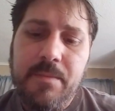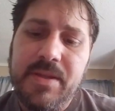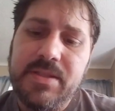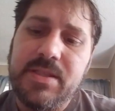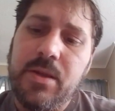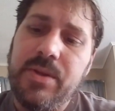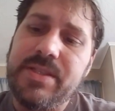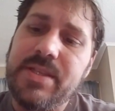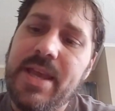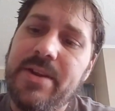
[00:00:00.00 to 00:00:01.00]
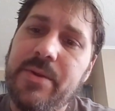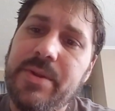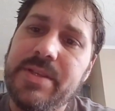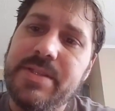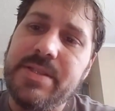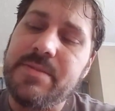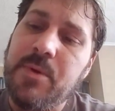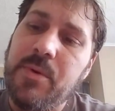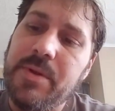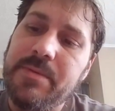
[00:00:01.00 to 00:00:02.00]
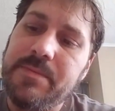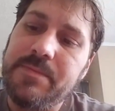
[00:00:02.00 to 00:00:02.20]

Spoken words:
been slowly sanding on this morning,